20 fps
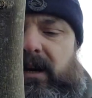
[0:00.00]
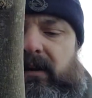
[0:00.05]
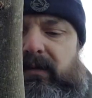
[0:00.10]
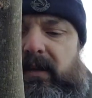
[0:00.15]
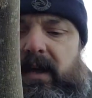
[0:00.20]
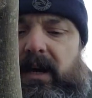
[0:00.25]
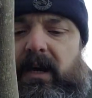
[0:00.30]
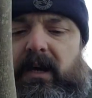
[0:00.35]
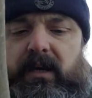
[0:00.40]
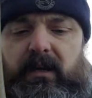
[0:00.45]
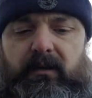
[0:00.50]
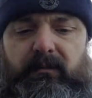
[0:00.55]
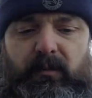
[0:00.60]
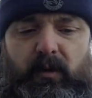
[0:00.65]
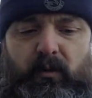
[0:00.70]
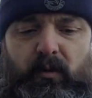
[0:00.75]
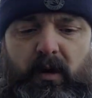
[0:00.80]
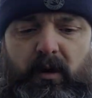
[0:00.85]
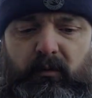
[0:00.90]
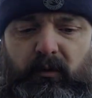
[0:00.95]
there, but
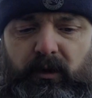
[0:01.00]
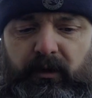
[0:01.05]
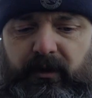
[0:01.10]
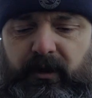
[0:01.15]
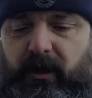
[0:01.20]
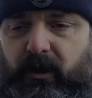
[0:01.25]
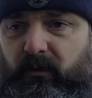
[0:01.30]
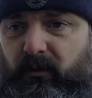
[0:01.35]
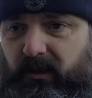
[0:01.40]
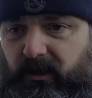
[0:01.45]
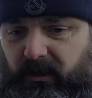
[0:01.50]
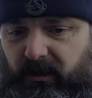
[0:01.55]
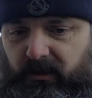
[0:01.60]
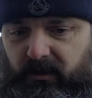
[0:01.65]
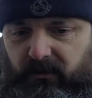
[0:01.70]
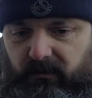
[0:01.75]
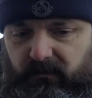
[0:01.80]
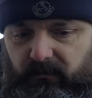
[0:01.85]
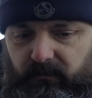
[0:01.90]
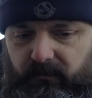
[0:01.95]
what I'm going to do,
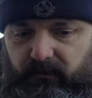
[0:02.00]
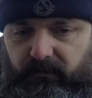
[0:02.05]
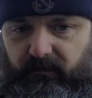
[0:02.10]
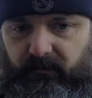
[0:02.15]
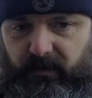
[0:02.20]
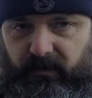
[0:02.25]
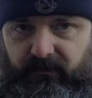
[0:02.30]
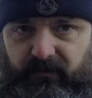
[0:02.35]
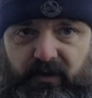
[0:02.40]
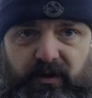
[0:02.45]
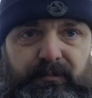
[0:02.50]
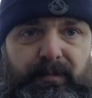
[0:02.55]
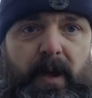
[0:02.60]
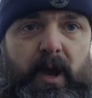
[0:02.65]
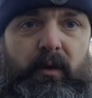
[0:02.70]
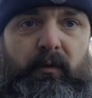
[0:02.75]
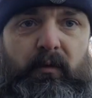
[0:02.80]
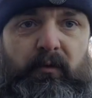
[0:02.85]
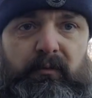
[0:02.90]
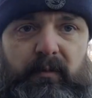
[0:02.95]
if you just
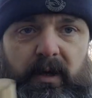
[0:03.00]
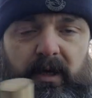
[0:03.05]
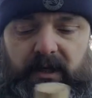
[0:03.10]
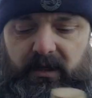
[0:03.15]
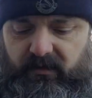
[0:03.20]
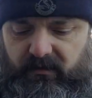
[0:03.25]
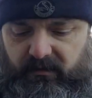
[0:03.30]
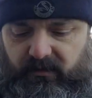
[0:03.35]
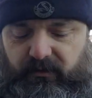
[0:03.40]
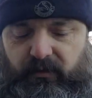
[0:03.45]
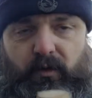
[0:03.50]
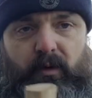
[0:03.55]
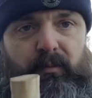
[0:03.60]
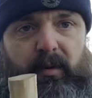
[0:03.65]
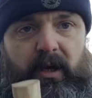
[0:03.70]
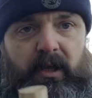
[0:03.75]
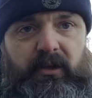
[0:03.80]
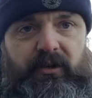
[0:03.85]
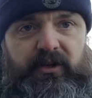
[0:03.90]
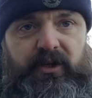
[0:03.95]
bear with me, I do
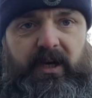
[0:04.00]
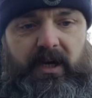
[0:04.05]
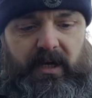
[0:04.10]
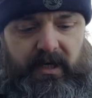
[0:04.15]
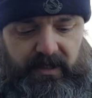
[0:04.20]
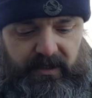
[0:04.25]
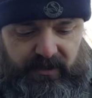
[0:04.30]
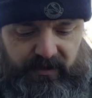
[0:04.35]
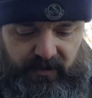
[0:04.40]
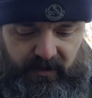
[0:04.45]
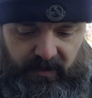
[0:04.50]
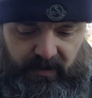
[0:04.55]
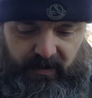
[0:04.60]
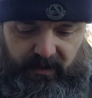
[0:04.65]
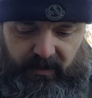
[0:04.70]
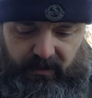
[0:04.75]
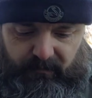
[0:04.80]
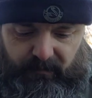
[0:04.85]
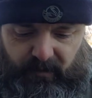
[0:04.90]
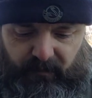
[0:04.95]
apologise,
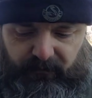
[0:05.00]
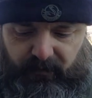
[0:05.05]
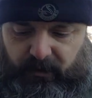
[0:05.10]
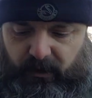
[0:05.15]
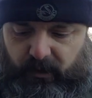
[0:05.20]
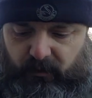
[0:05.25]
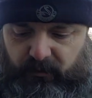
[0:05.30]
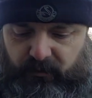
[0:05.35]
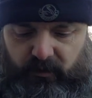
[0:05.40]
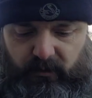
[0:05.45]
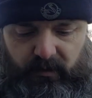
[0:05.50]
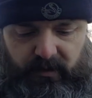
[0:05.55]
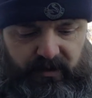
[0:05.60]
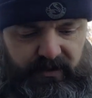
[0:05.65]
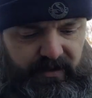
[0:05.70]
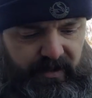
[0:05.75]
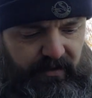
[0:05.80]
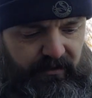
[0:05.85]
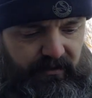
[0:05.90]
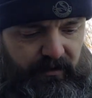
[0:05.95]
my videos always
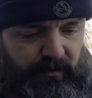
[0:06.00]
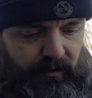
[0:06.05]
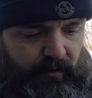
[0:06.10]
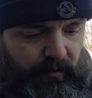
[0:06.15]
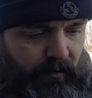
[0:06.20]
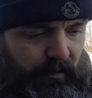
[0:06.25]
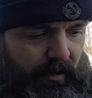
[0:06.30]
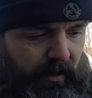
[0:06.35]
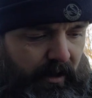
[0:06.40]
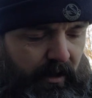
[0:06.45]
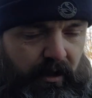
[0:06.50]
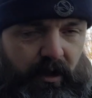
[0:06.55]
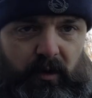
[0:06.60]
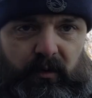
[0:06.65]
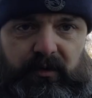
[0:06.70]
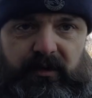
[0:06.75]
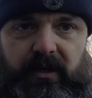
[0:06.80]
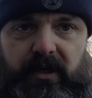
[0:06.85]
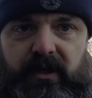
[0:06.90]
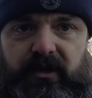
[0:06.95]
tend to go
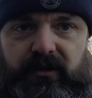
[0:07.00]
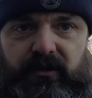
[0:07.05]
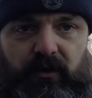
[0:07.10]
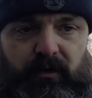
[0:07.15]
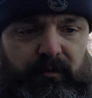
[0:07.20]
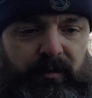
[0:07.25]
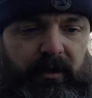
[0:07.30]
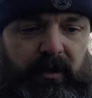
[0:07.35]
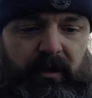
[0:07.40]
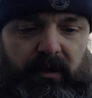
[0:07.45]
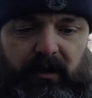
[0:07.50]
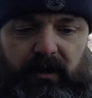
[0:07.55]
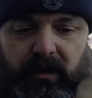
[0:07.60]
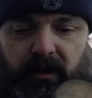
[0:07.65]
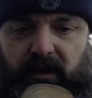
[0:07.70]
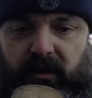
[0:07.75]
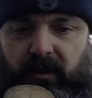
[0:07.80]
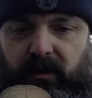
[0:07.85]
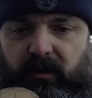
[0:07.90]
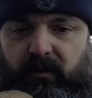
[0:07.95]
tits up
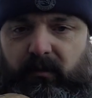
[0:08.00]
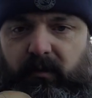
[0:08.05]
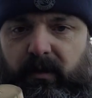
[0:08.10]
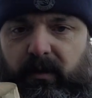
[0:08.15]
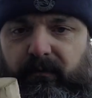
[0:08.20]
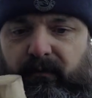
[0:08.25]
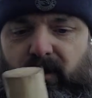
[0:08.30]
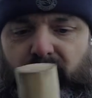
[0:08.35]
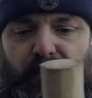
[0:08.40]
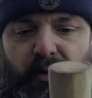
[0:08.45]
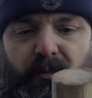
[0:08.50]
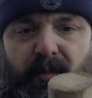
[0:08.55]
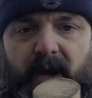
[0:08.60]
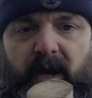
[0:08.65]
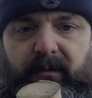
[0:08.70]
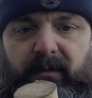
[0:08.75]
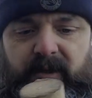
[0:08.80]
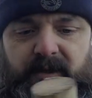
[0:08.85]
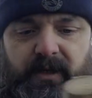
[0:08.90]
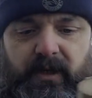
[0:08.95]
when I've not
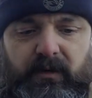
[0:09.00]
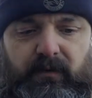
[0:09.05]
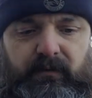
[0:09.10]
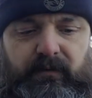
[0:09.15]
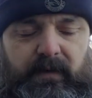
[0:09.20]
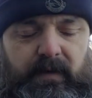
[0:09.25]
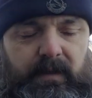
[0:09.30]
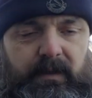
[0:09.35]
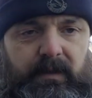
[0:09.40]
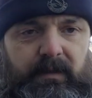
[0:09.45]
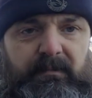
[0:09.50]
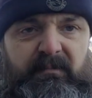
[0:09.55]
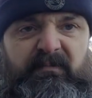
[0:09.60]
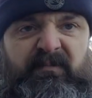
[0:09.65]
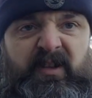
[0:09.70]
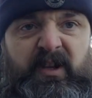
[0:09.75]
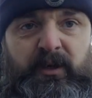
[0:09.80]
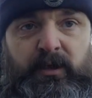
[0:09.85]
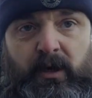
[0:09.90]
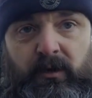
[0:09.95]
prepared myself.
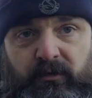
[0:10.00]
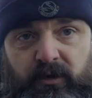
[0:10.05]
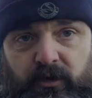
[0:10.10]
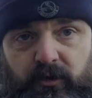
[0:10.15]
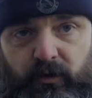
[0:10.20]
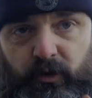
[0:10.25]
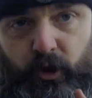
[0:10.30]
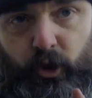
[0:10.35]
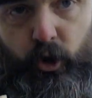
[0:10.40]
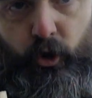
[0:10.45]
So I'm just going to